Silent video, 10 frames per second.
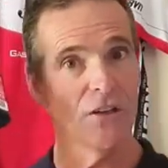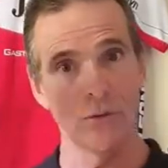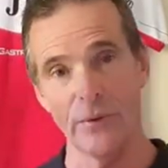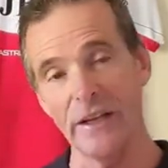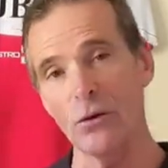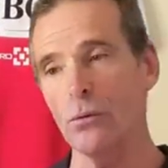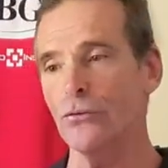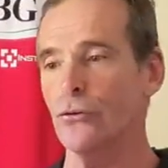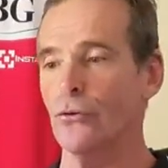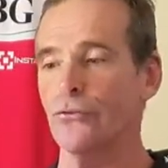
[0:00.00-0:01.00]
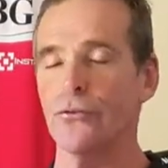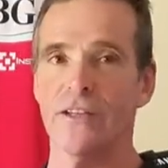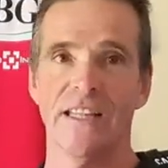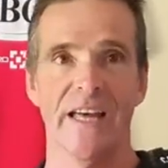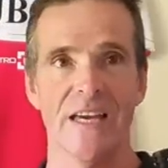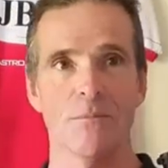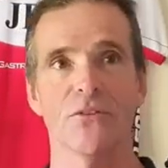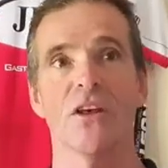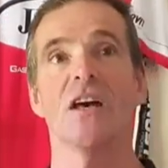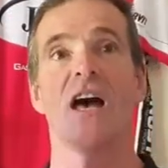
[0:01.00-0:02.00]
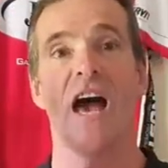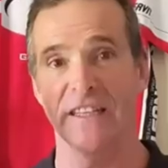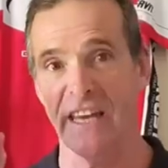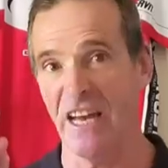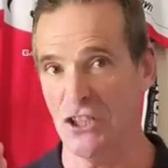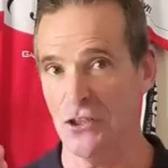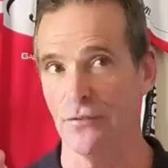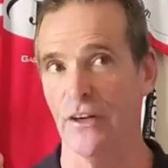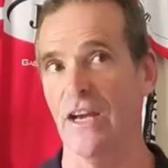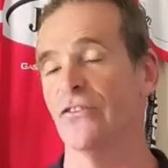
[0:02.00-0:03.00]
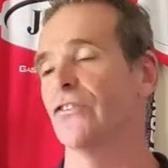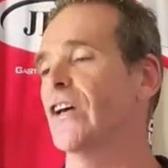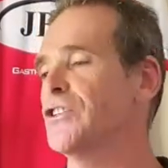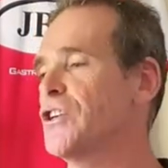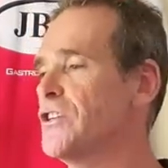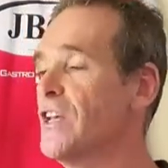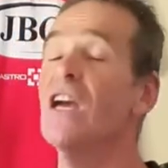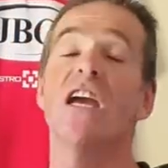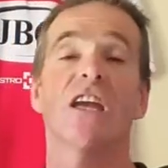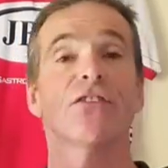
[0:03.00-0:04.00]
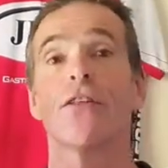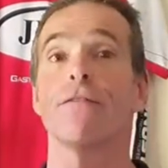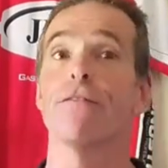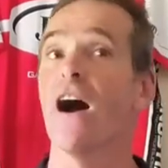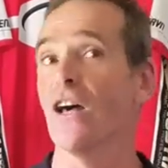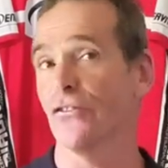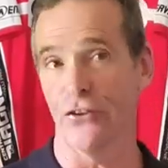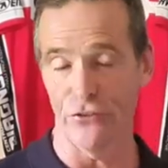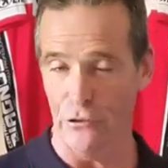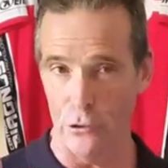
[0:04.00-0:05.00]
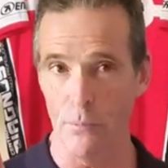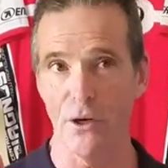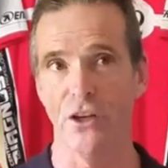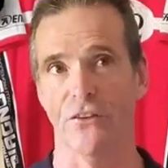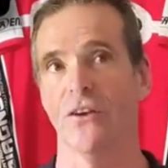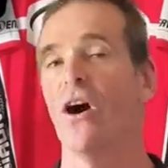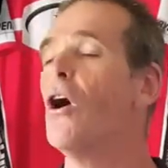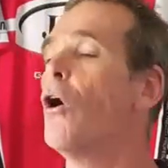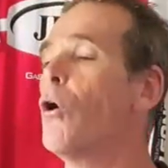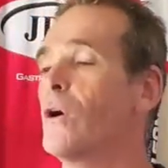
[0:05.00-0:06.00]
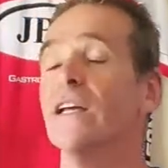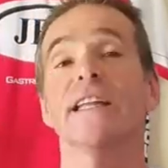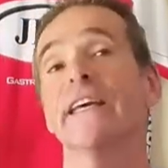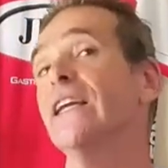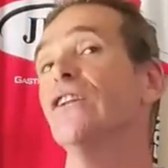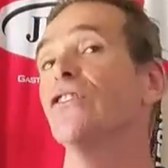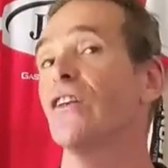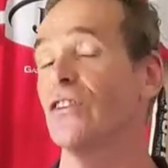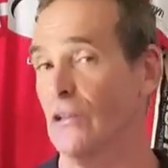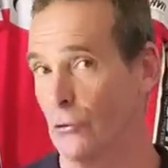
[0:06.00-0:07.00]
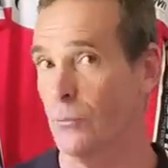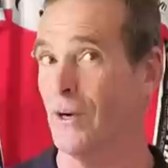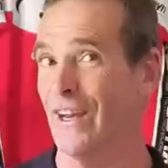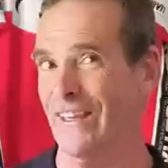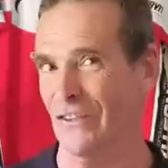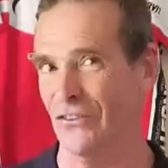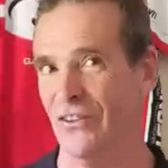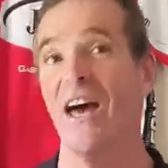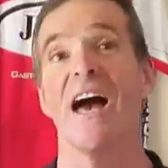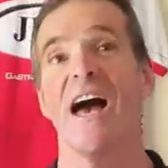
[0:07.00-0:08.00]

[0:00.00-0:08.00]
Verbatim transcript: you read all sorts of claims and catchphrases such as, it's the fastest lubricant, or cleans as it lubricates,